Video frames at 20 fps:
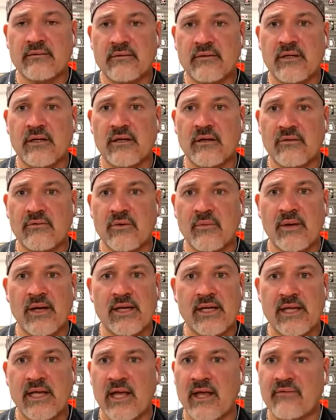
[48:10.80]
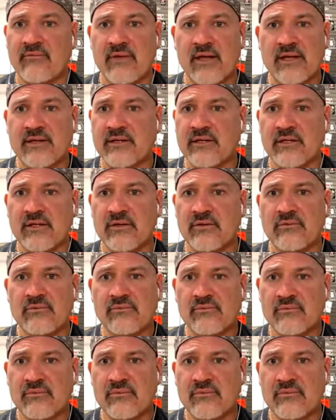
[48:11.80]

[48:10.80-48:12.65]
You know, nobody gave that to you.